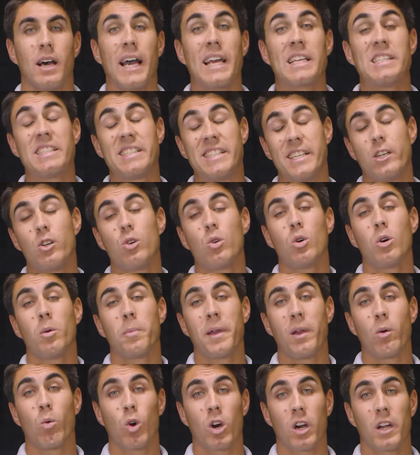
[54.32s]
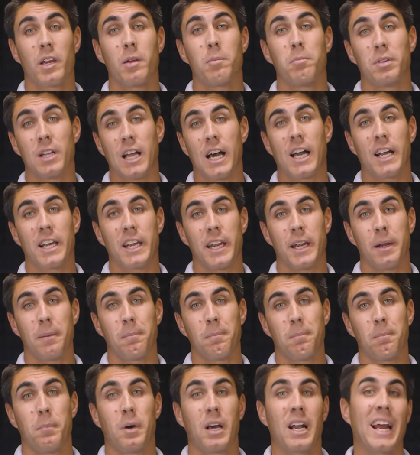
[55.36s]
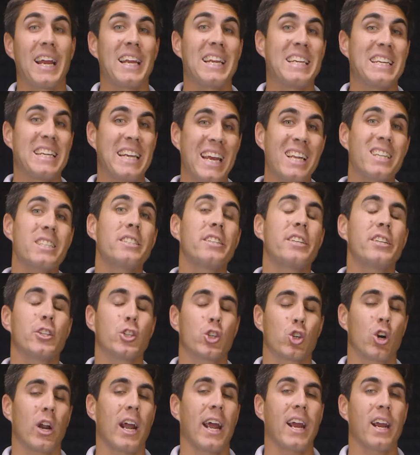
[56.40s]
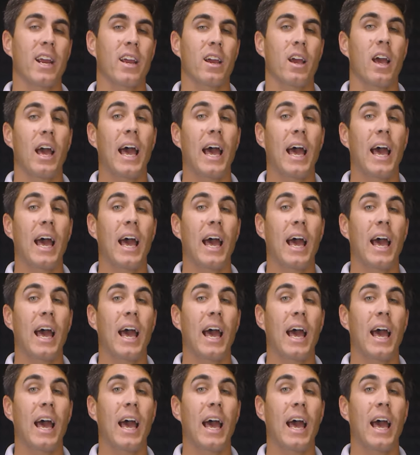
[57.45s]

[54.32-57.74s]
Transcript: I still will be working blocking, but I get to track